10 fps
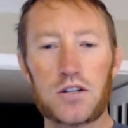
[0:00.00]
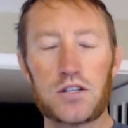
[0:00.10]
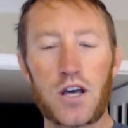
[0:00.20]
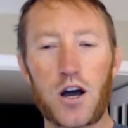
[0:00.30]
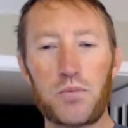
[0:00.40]
to
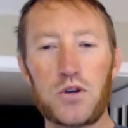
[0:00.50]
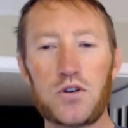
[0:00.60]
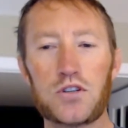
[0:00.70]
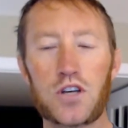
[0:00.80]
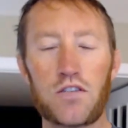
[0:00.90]
help you
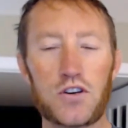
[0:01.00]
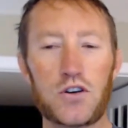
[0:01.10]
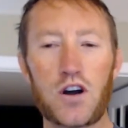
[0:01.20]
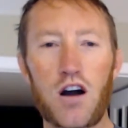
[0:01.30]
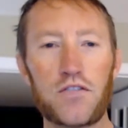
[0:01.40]
discover new
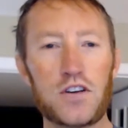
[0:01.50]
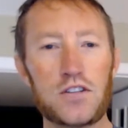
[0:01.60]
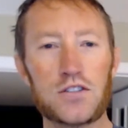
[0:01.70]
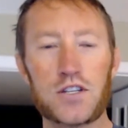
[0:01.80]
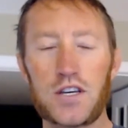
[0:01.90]
coffees,